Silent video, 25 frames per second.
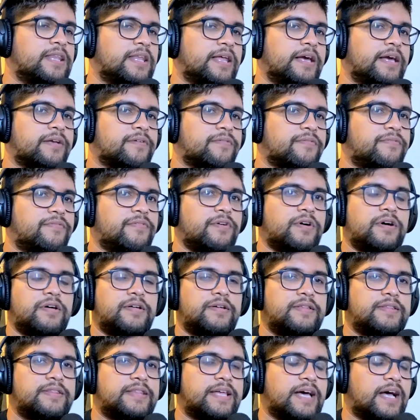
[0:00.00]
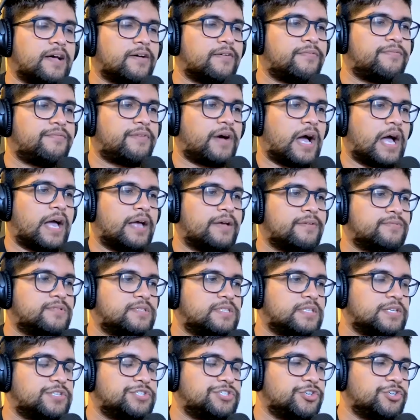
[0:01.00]
like that 5,
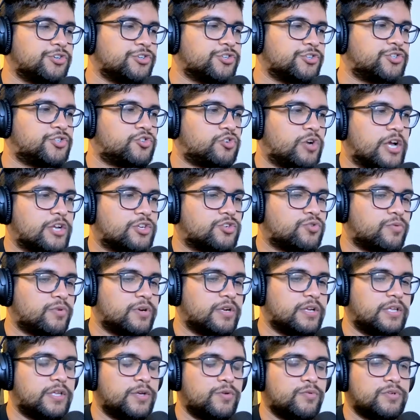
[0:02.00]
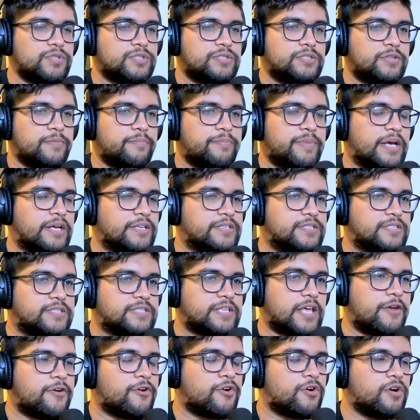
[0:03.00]
6 year stretch where he was the best
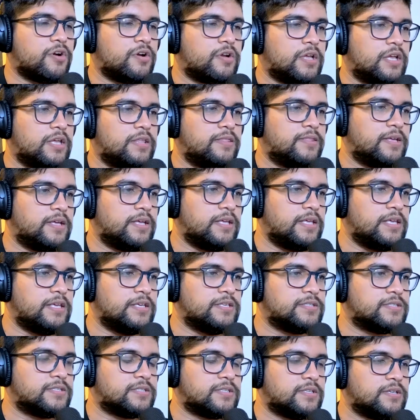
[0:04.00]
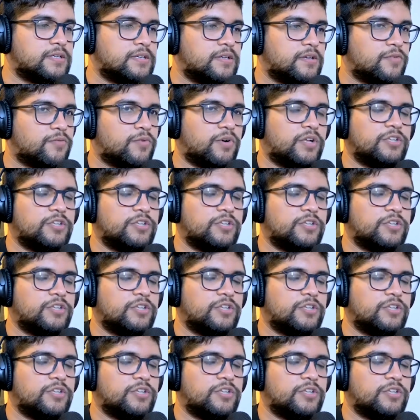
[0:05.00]
center in the East. Well,